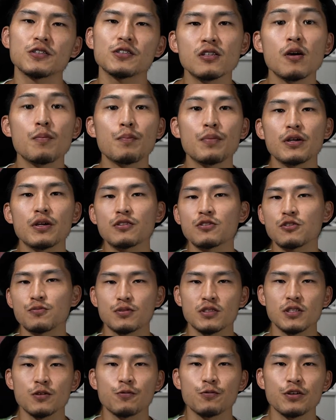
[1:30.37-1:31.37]
compared to
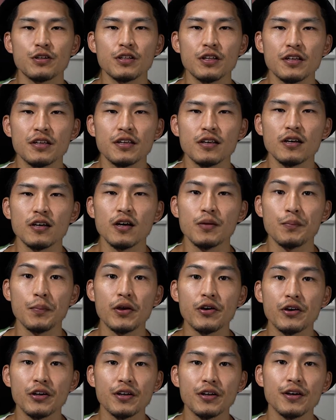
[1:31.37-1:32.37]
somewhere like
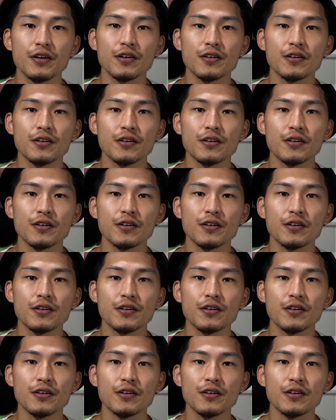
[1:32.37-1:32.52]
America.